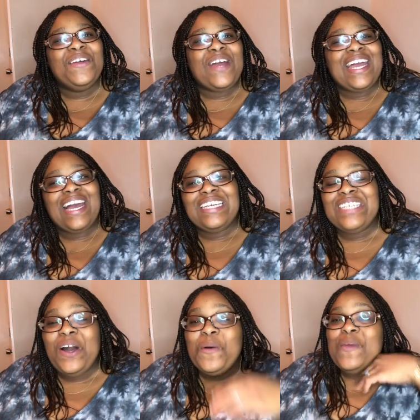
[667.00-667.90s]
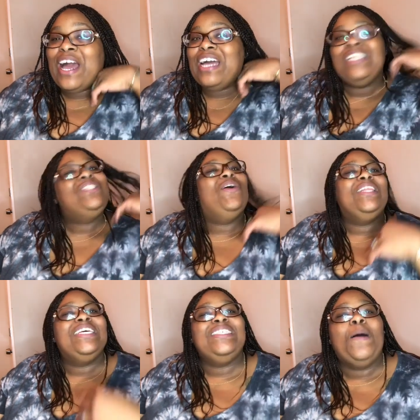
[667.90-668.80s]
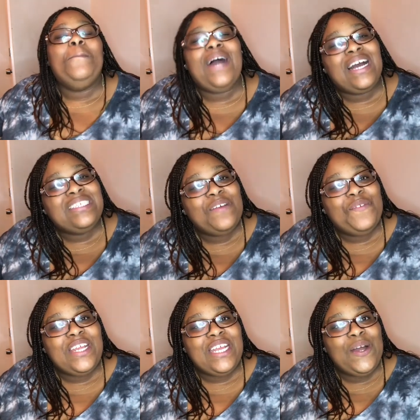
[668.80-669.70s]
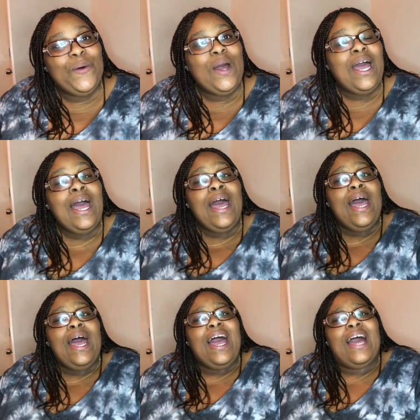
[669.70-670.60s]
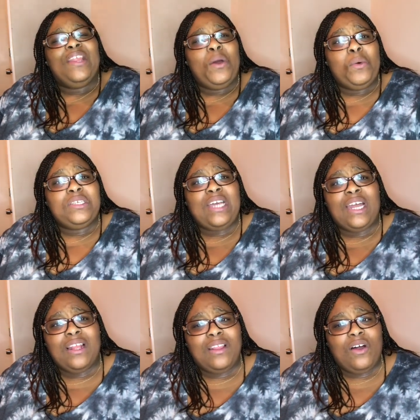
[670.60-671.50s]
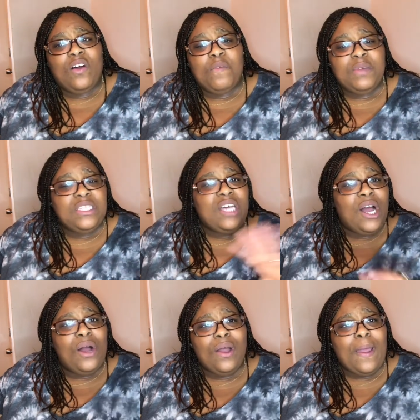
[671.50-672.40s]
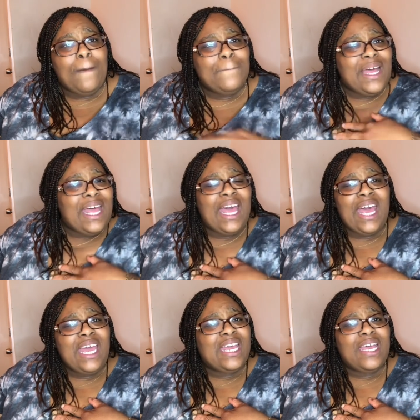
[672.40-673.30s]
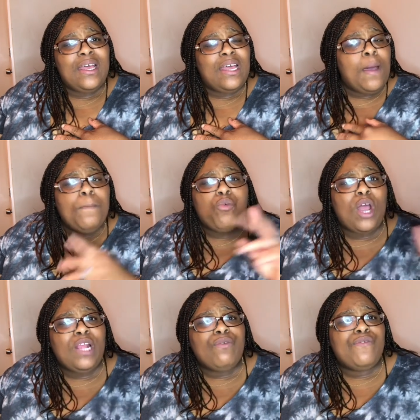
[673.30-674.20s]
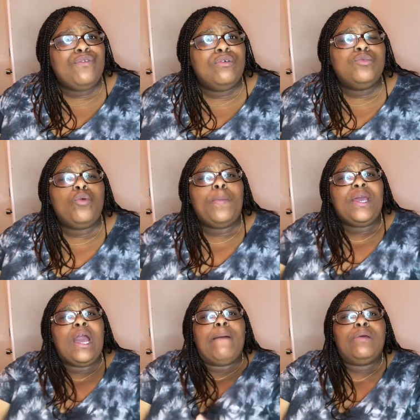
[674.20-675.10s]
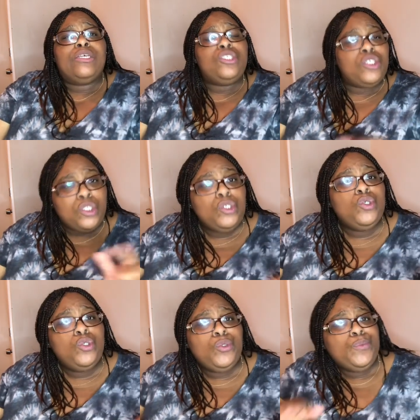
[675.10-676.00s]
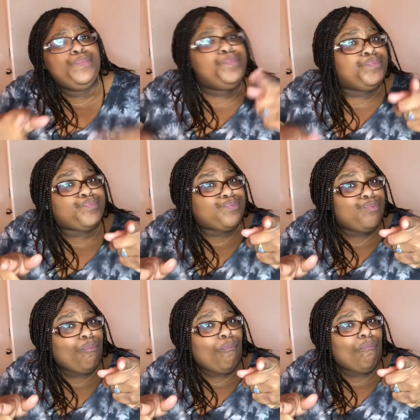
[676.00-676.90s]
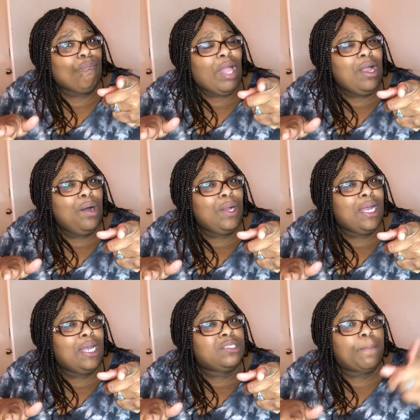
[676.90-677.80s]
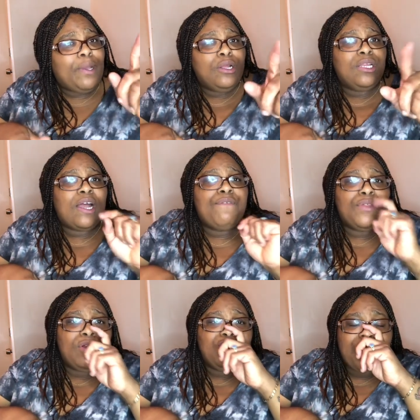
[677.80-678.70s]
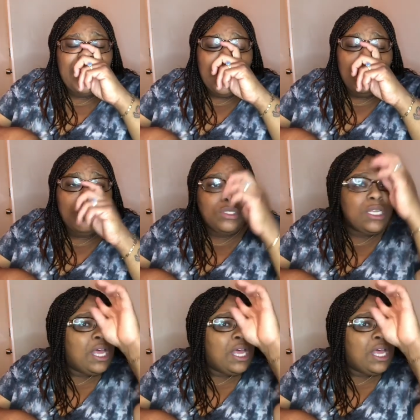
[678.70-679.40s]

Wait guys, I hope y'all enjoyed this unboxing video. I know it's kind of long of me talking, but hey, product reviews will be coming soon. Okay, so be on the lookout for those videos.